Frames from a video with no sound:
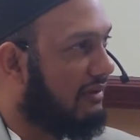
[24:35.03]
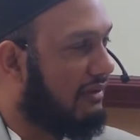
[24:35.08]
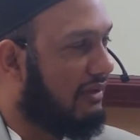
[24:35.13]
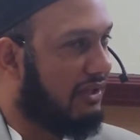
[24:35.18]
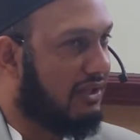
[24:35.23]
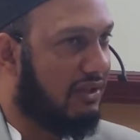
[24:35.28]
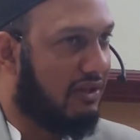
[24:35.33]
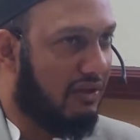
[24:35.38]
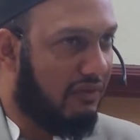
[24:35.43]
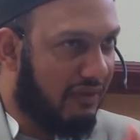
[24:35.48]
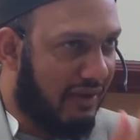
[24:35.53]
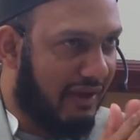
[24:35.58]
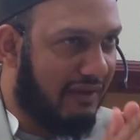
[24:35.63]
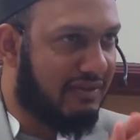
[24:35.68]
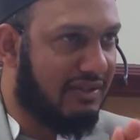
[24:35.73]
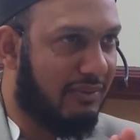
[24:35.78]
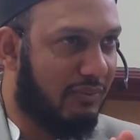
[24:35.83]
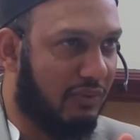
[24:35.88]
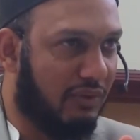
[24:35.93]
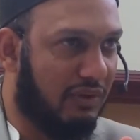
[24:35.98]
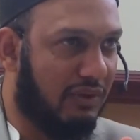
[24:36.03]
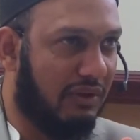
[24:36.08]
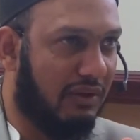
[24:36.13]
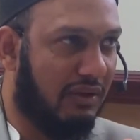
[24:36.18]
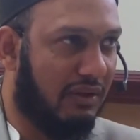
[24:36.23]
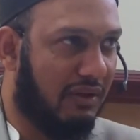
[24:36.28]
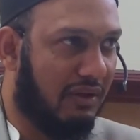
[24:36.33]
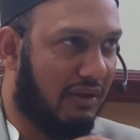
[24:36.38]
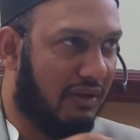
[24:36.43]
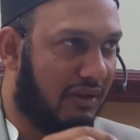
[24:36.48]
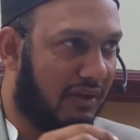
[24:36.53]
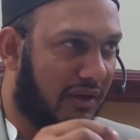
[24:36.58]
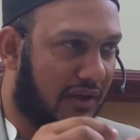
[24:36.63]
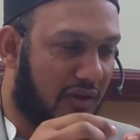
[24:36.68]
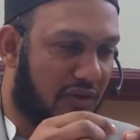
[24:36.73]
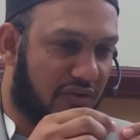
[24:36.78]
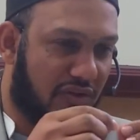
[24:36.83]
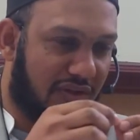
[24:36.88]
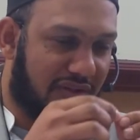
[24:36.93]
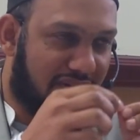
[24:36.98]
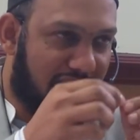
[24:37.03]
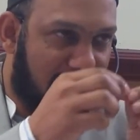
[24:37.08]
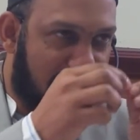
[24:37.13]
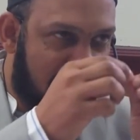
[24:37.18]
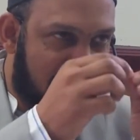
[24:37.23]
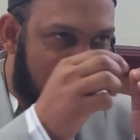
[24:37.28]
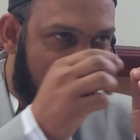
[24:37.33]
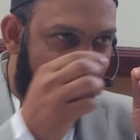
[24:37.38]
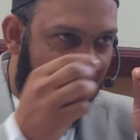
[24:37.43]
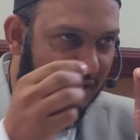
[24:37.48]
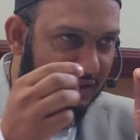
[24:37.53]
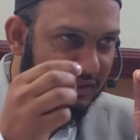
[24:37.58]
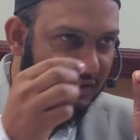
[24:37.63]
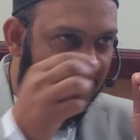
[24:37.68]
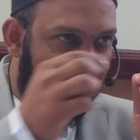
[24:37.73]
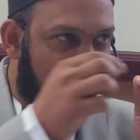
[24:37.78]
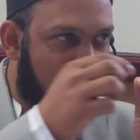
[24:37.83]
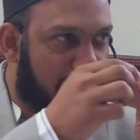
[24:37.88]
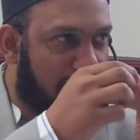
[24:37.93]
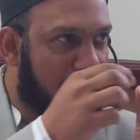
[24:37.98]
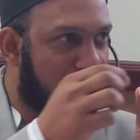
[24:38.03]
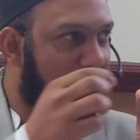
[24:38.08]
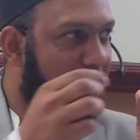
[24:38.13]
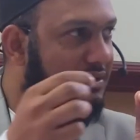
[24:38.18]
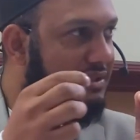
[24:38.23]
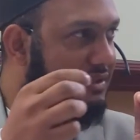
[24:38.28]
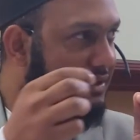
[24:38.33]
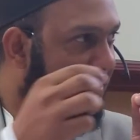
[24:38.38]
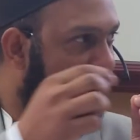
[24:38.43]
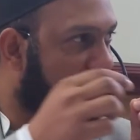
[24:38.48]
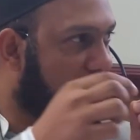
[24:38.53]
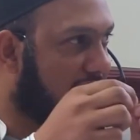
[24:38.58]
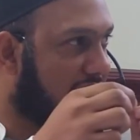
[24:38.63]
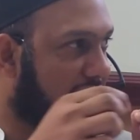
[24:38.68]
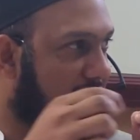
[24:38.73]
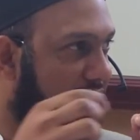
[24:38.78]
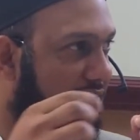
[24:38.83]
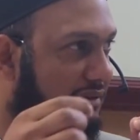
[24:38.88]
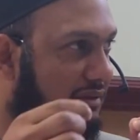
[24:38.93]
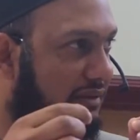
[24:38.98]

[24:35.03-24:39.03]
Okay, then we have some wool and you start teasing out individual strands.